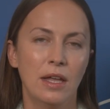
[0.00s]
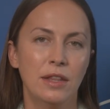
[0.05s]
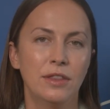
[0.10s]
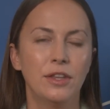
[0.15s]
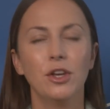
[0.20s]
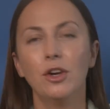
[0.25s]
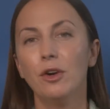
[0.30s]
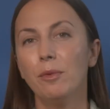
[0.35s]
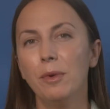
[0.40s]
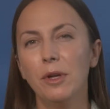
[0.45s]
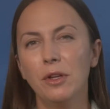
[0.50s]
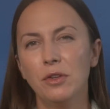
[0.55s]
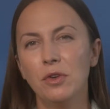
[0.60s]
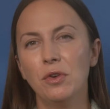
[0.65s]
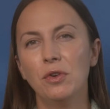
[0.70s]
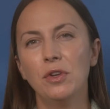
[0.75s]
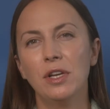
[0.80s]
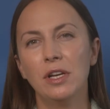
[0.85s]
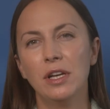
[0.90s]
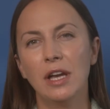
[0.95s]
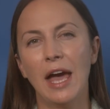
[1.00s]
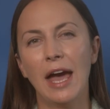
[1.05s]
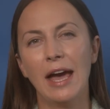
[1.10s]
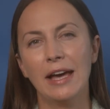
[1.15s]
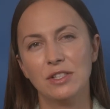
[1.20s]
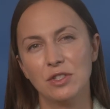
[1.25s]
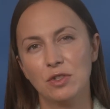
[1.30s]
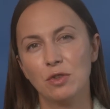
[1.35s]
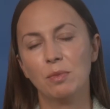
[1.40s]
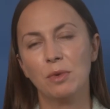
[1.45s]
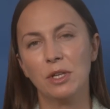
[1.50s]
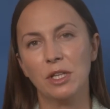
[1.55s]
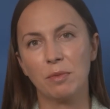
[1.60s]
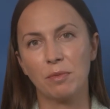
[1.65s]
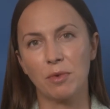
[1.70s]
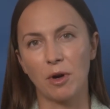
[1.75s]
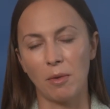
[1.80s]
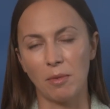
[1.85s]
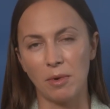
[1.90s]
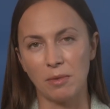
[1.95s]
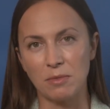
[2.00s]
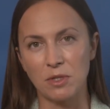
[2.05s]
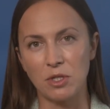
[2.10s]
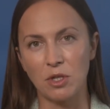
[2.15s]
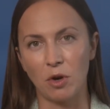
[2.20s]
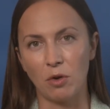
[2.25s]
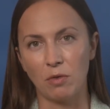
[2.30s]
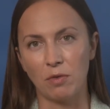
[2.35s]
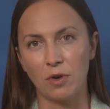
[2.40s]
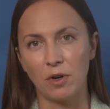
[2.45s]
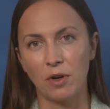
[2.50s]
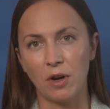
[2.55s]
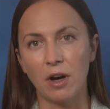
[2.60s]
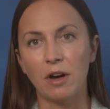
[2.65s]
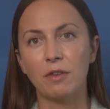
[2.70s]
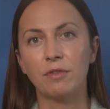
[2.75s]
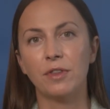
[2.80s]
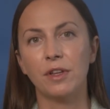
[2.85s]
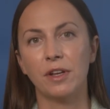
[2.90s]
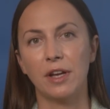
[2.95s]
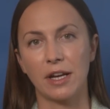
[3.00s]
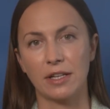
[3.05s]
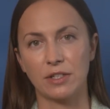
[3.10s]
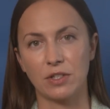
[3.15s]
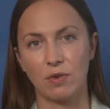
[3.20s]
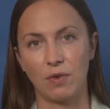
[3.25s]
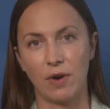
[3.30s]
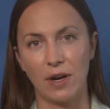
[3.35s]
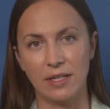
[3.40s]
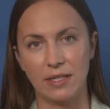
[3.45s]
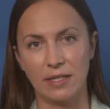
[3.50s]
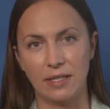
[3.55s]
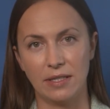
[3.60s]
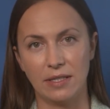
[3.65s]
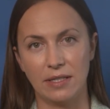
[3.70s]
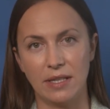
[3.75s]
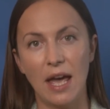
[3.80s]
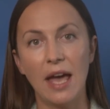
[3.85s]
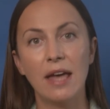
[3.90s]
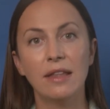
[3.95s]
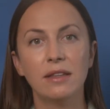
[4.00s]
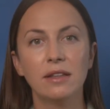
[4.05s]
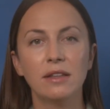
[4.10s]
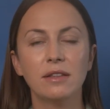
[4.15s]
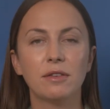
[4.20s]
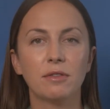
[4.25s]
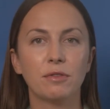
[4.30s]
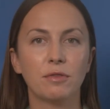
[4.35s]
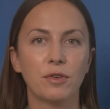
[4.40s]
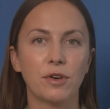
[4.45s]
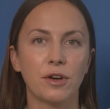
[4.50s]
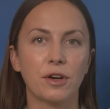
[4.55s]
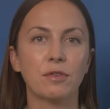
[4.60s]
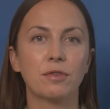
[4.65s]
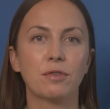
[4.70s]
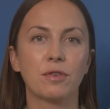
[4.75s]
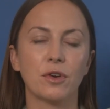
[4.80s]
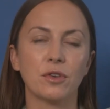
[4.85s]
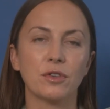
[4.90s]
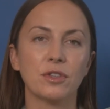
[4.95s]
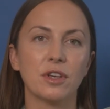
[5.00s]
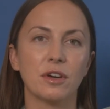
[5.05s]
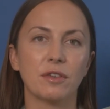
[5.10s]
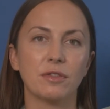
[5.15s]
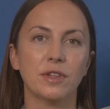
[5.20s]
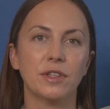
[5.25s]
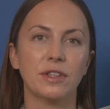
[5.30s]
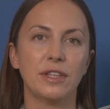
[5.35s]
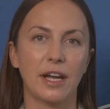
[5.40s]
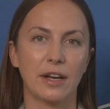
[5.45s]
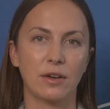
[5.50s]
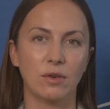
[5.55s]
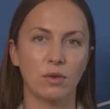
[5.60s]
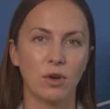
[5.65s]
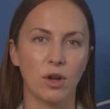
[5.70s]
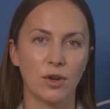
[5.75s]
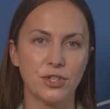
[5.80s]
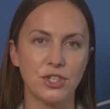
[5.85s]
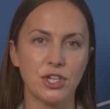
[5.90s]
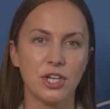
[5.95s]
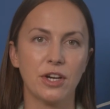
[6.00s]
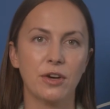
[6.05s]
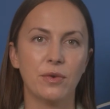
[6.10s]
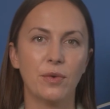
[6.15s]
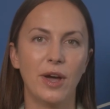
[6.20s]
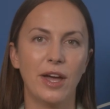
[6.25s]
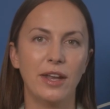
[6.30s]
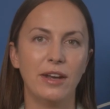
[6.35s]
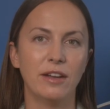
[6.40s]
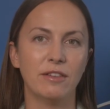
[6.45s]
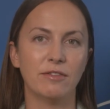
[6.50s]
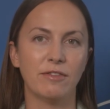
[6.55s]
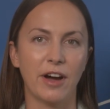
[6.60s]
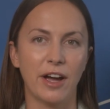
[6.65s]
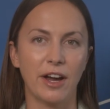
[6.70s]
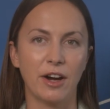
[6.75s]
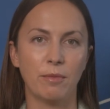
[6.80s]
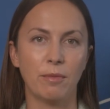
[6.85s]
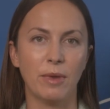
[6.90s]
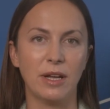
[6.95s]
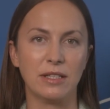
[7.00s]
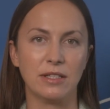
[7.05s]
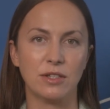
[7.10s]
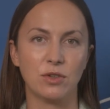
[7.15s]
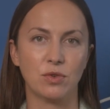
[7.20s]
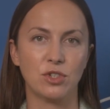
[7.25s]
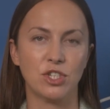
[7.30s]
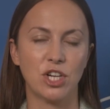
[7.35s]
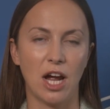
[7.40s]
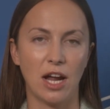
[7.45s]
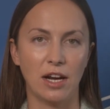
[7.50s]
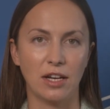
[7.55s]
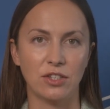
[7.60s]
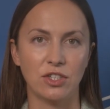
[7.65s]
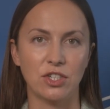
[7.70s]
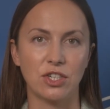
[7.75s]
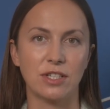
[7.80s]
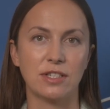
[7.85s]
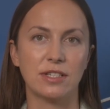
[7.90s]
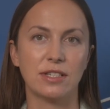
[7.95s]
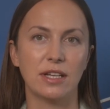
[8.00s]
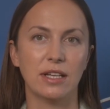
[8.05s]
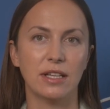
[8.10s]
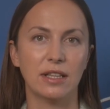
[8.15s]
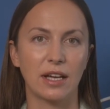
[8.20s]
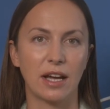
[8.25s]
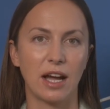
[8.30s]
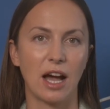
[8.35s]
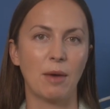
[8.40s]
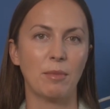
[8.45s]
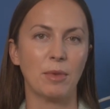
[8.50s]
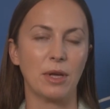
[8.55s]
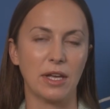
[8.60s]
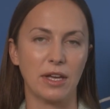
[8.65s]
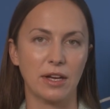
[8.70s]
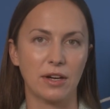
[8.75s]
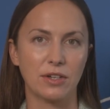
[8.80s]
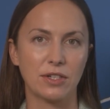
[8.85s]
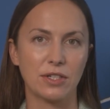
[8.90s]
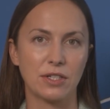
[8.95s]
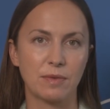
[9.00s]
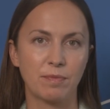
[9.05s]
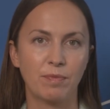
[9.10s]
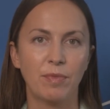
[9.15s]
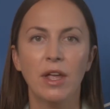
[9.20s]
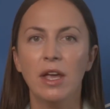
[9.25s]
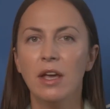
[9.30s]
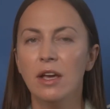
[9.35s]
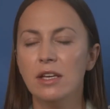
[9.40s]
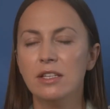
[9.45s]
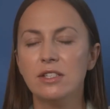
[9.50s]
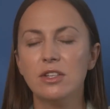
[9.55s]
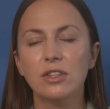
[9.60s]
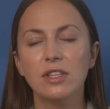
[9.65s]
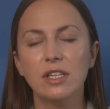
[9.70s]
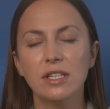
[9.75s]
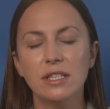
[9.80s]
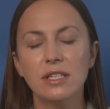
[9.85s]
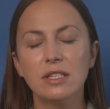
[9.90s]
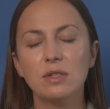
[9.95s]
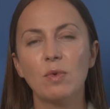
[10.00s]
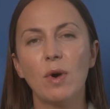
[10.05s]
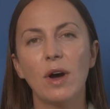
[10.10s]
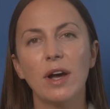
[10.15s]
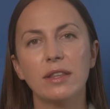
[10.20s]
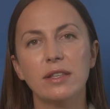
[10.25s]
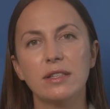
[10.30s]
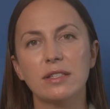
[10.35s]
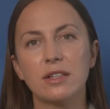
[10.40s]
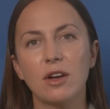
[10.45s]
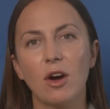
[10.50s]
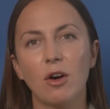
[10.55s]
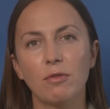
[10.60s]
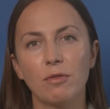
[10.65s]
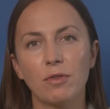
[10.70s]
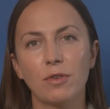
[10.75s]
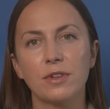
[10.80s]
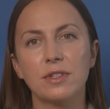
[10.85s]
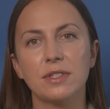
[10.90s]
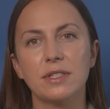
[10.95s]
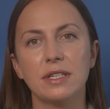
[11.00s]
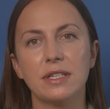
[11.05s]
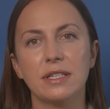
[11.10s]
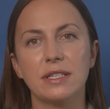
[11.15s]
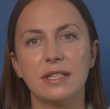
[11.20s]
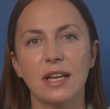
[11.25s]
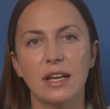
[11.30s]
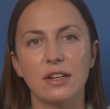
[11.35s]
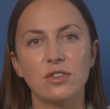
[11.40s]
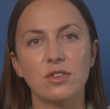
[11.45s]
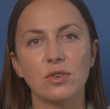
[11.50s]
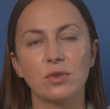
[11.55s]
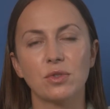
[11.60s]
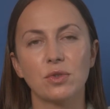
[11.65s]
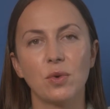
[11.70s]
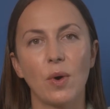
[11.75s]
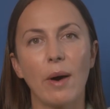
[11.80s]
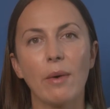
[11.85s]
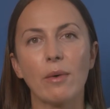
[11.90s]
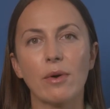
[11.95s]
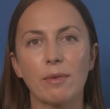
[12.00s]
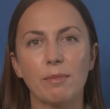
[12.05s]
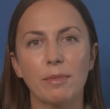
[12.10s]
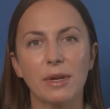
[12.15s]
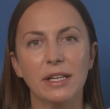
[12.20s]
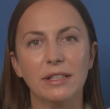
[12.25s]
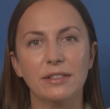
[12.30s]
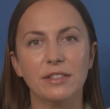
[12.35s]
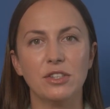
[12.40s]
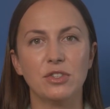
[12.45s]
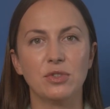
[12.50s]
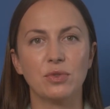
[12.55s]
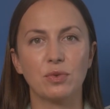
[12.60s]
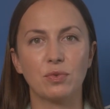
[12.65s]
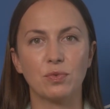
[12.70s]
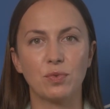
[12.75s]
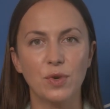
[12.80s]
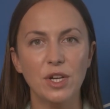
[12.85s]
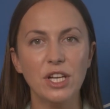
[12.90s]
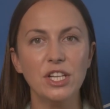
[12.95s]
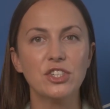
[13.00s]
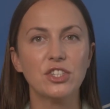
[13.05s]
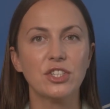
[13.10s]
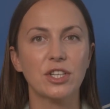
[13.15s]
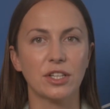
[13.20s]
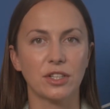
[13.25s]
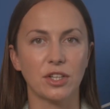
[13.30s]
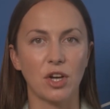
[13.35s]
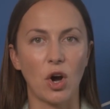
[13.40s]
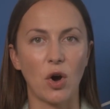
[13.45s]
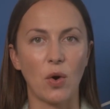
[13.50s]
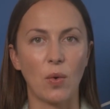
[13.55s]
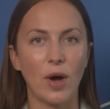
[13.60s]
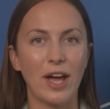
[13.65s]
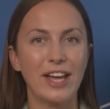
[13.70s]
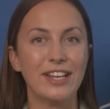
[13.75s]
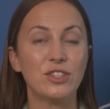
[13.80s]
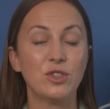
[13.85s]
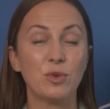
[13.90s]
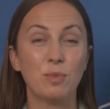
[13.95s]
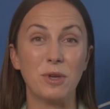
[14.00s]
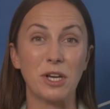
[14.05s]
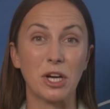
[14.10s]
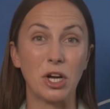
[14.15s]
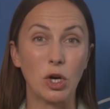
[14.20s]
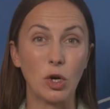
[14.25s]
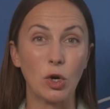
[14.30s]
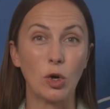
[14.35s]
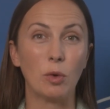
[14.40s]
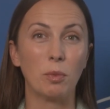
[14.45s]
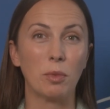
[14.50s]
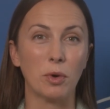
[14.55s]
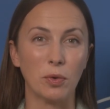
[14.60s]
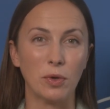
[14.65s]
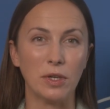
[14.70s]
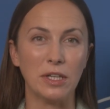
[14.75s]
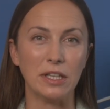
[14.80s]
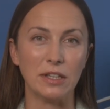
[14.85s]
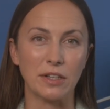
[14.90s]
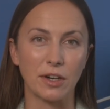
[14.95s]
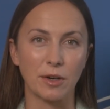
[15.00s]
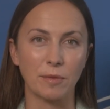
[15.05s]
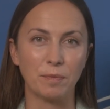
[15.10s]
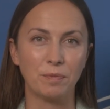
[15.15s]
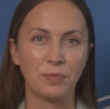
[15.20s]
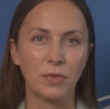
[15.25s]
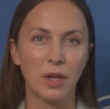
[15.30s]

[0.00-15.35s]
The European Union has to be the problem solver of the next crisis and at the forefront of the technological and environmental challenges in the coming years. So this is why this conference is central to our ability to reach that goal and to be a global leader.